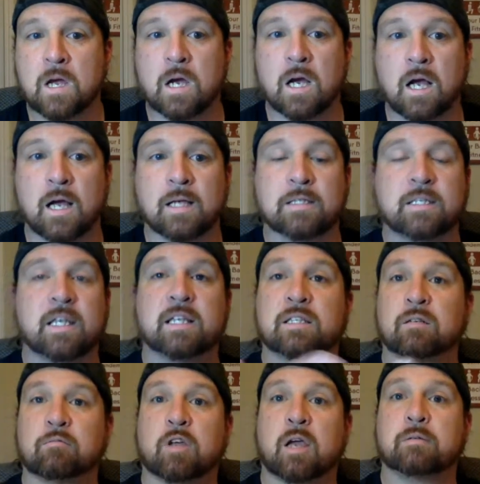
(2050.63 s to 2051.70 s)
So again,
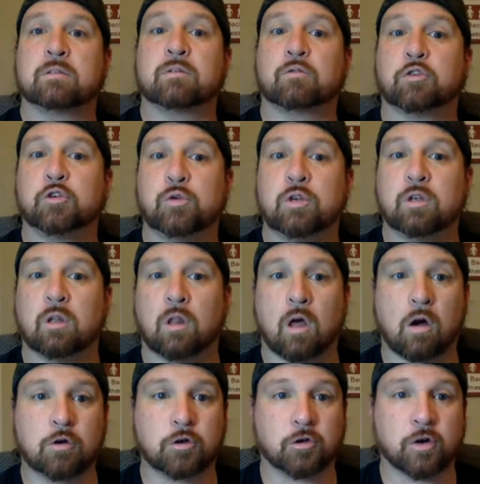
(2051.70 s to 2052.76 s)
sometimes if we're doing
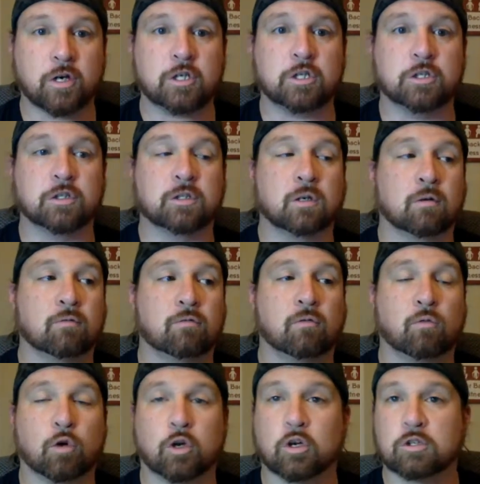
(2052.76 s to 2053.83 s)
long durations of
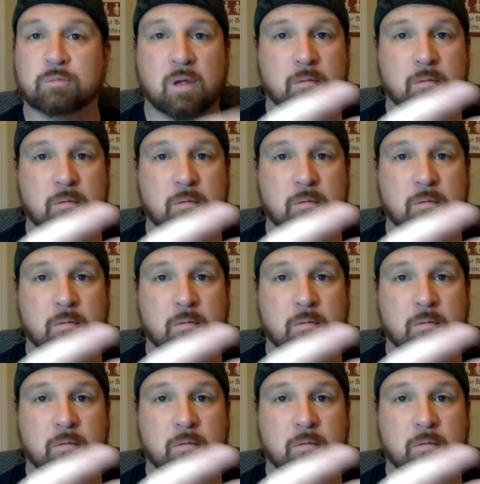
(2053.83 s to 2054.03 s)
workouts,